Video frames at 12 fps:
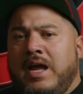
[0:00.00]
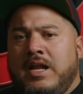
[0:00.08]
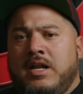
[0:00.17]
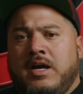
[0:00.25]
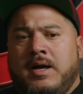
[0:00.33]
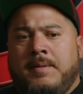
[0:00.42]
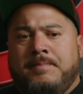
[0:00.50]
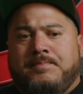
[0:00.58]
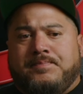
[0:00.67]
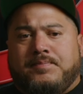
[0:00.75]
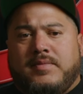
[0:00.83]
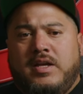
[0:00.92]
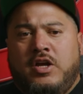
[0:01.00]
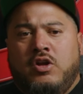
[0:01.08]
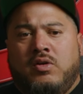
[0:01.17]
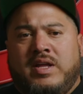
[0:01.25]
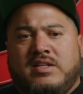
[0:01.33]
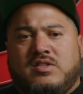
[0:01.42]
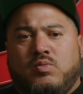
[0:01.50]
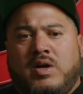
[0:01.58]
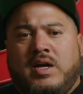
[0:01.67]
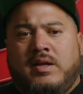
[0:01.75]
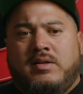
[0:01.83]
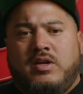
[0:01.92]
And, you know, that's
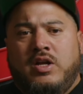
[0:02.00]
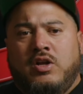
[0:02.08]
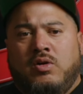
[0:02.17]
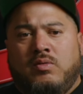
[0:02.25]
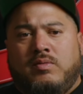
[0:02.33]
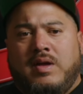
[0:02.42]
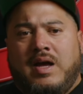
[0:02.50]
why, you know,